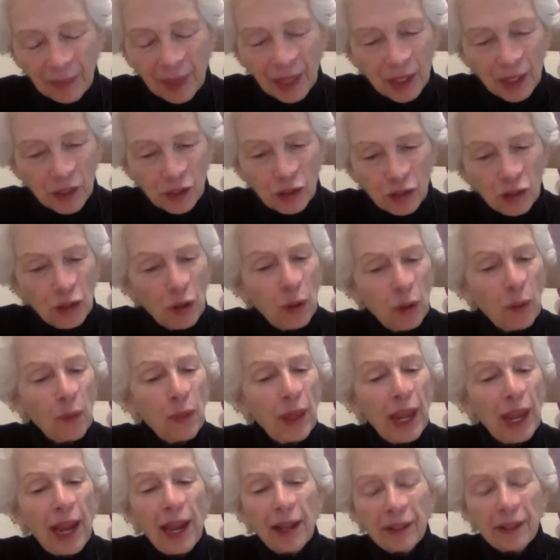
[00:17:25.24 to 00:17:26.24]
so
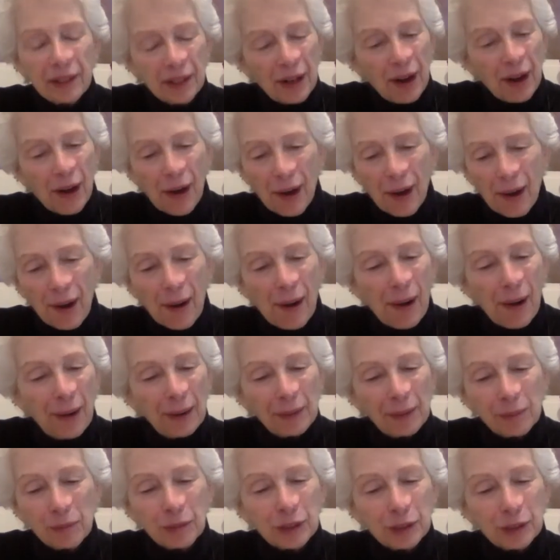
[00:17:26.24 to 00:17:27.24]
that uh,
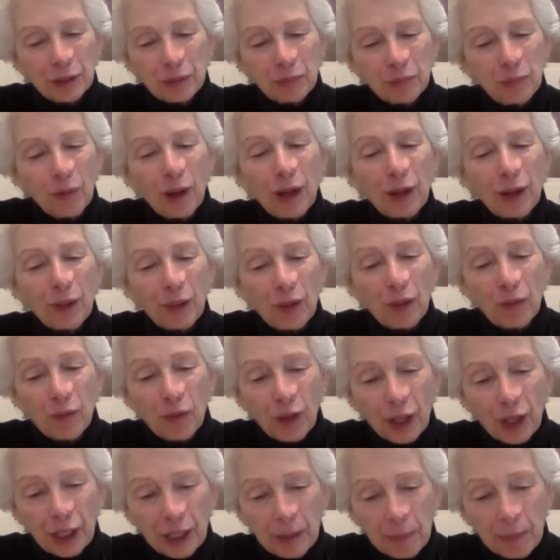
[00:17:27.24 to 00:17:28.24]
was one of the
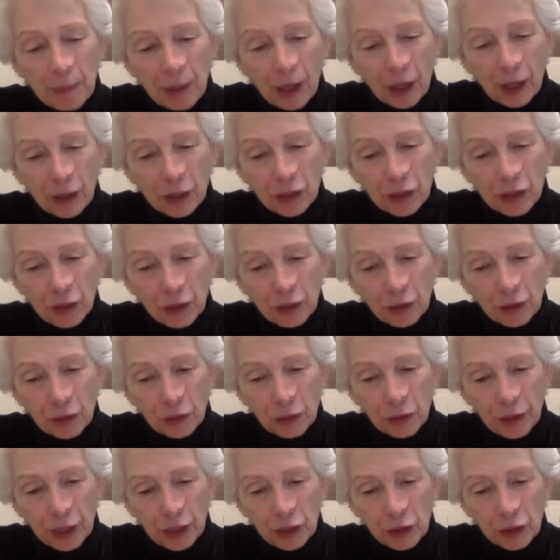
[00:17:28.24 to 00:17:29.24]
funny parts of the
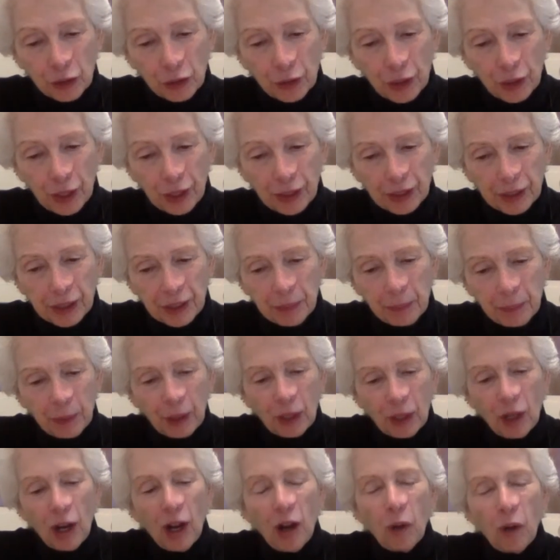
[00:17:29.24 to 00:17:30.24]
treasure hunts.
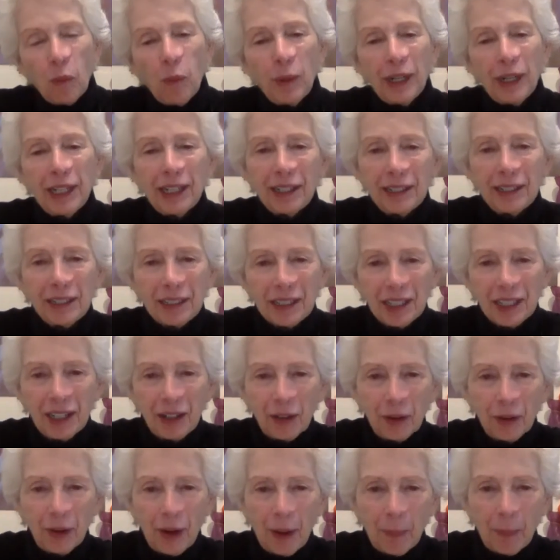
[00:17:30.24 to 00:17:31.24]
But we didn't
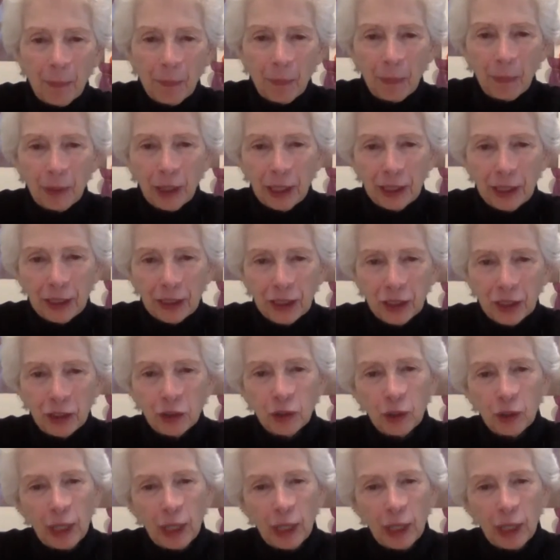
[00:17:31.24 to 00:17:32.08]
tear up places.